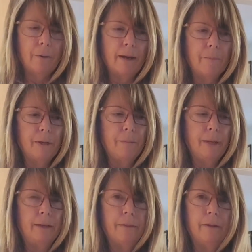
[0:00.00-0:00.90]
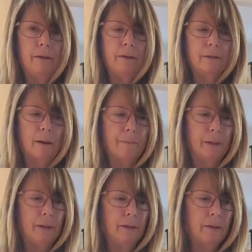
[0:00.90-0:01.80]
Okay, I'm going to make the
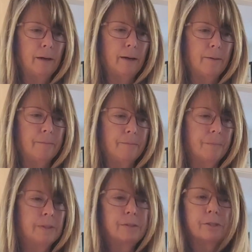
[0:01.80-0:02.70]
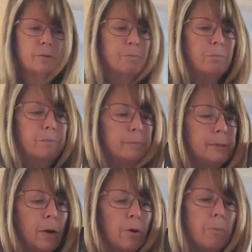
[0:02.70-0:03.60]
topping. It's just
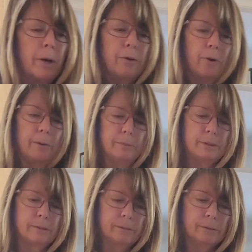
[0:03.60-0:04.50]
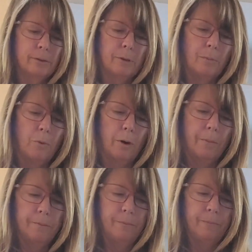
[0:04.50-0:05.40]
sourdough breadcrumbs. So I'm going to pour
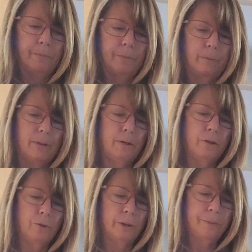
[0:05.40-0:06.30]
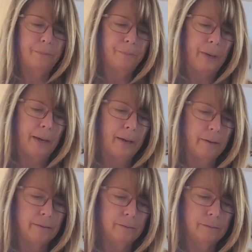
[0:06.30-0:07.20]
them into a
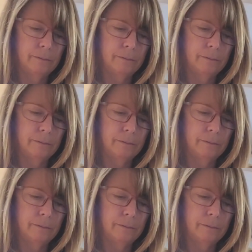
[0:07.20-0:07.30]
pan.